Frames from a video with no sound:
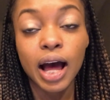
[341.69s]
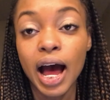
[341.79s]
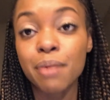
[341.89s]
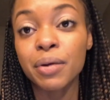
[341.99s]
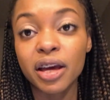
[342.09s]

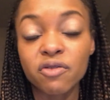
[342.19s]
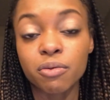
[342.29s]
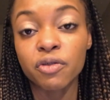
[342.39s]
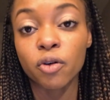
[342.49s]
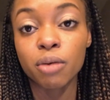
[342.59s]
I paid for
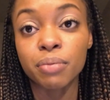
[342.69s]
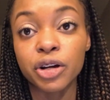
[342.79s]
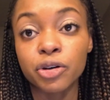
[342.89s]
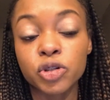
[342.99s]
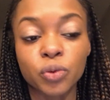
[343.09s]
the 4
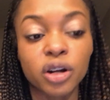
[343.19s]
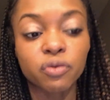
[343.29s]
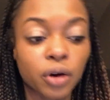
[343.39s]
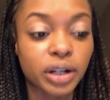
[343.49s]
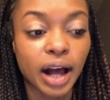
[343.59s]
bundles
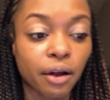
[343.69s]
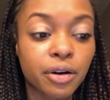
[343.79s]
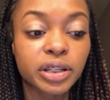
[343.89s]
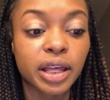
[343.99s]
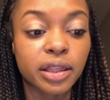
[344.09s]

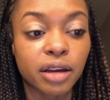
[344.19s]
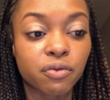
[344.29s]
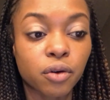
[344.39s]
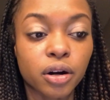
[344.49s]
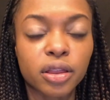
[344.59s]
$24, and then
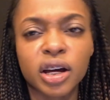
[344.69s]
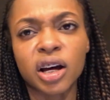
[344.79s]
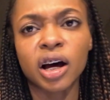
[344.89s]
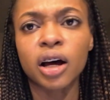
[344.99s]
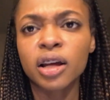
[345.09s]
for
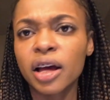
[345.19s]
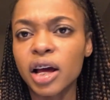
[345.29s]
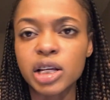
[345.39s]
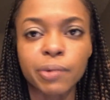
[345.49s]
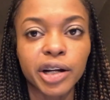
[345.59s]
the
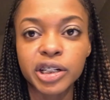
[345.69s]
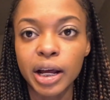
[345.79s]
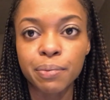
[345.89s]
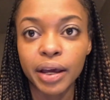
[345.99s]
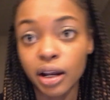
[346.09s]
expression
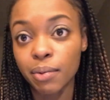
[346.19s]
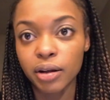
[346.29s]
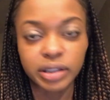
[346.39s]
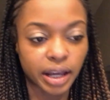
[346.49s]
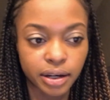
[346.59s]
I paid
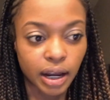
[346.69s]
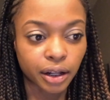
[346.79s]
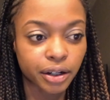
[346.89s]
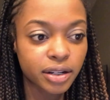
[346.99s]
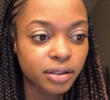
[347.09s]
about
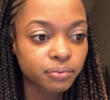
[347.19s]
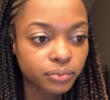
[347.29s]
$10.